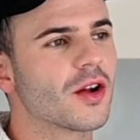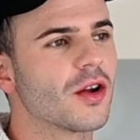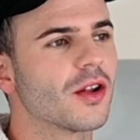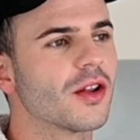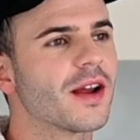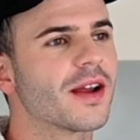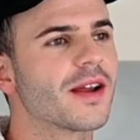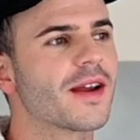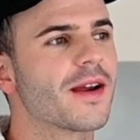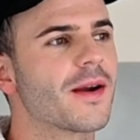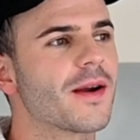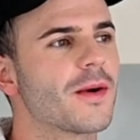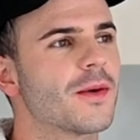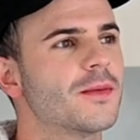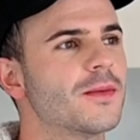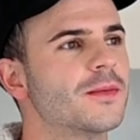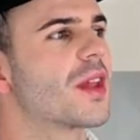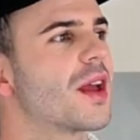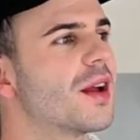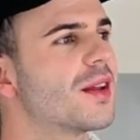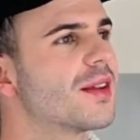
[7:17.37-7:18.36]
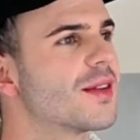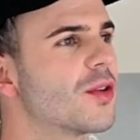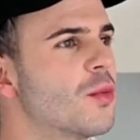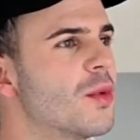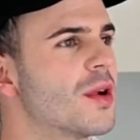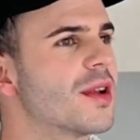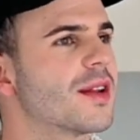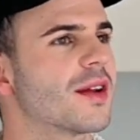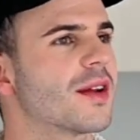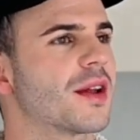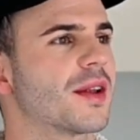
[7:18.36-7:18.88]
got like a, it's almost
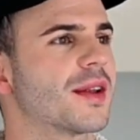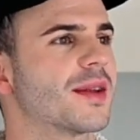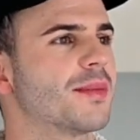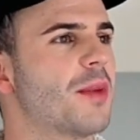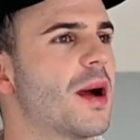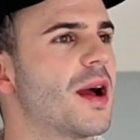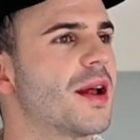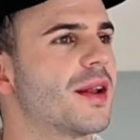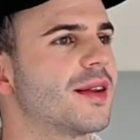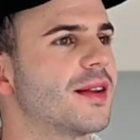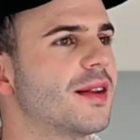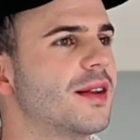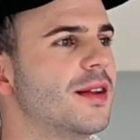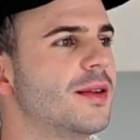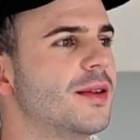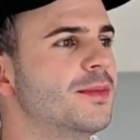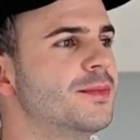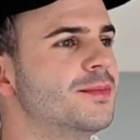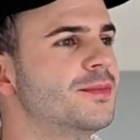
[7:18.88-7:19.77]
like a spicy